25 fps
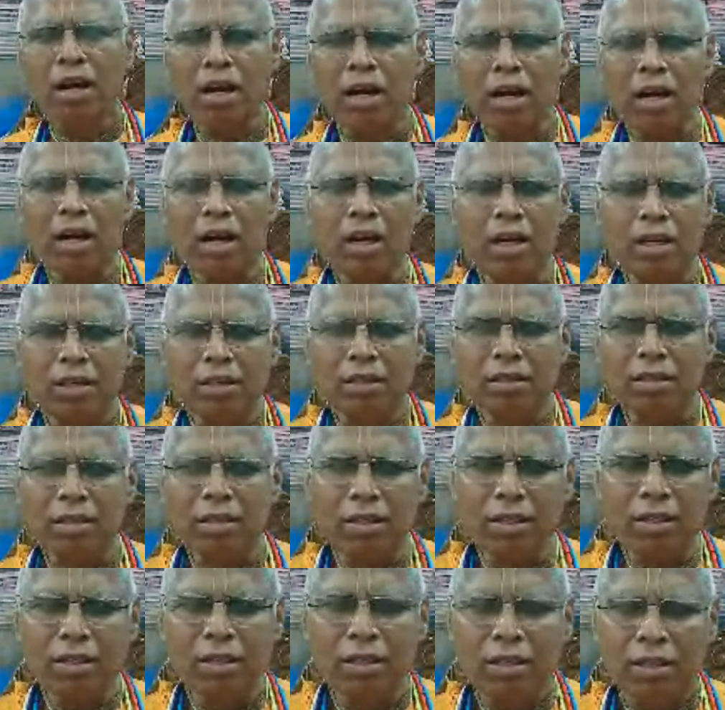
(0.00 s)
And
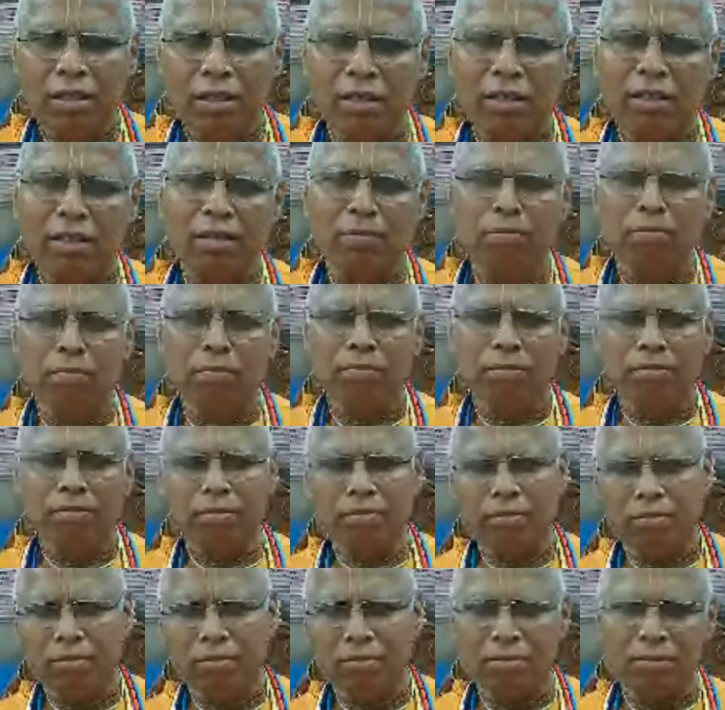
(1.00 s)
in the
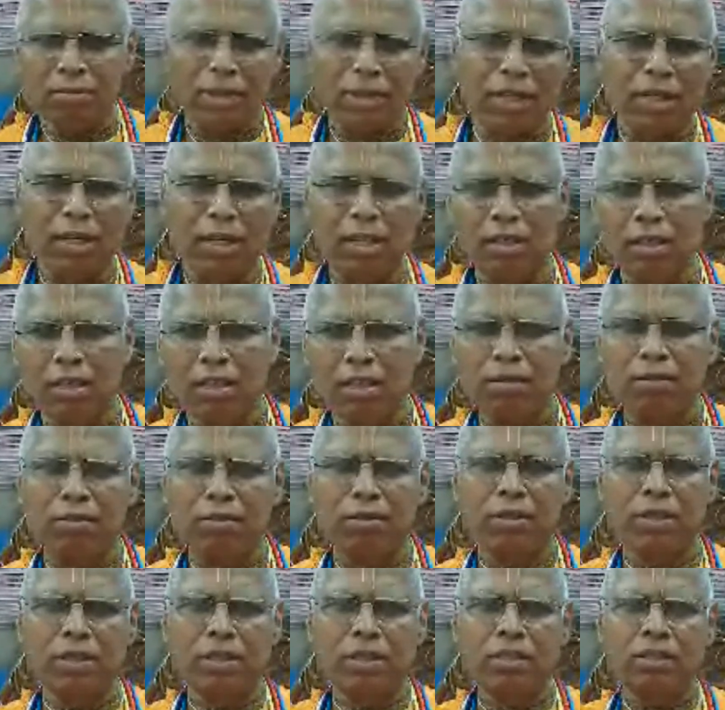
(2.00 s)
middle, he
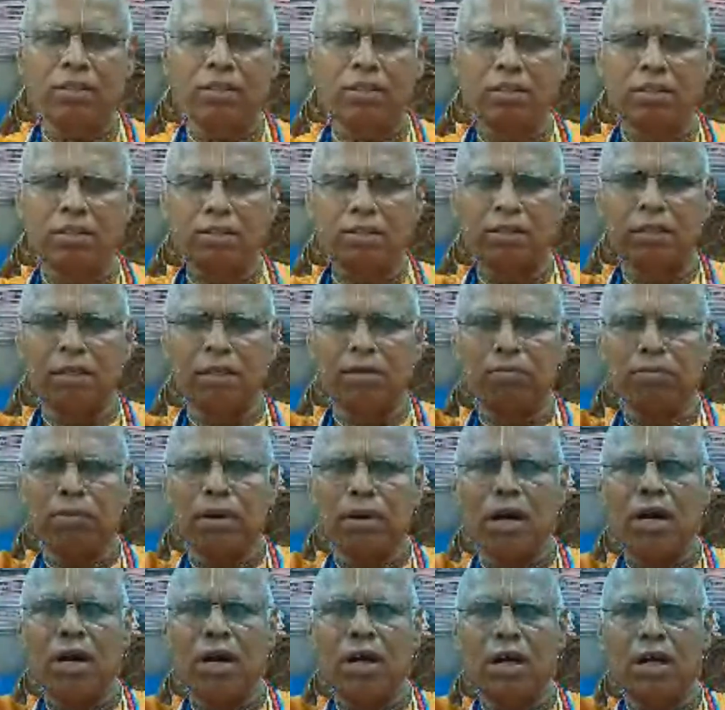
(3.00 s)
would jump
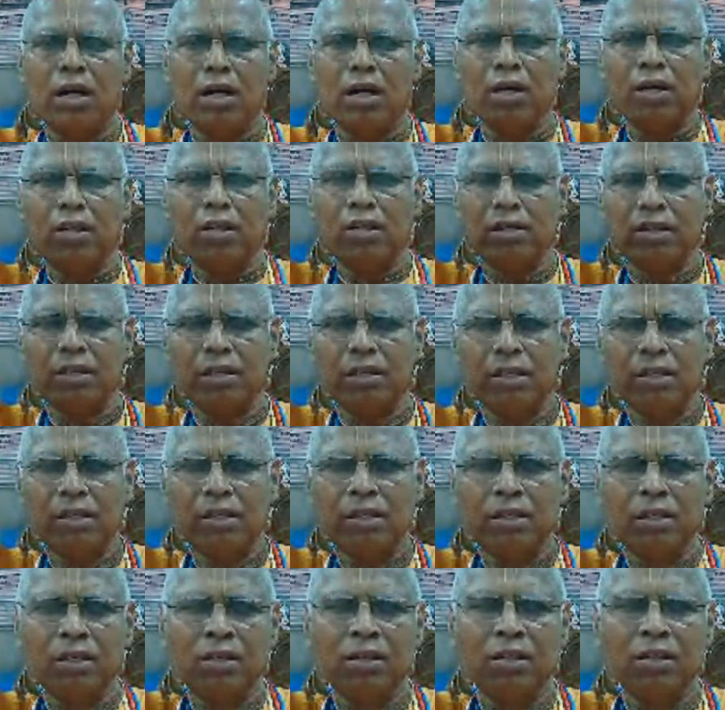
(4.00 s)
high
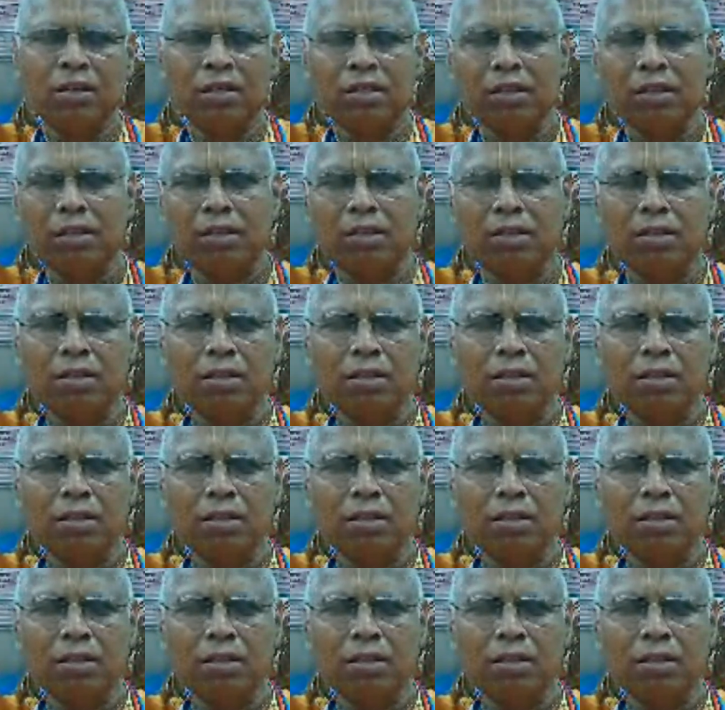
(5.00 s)
in the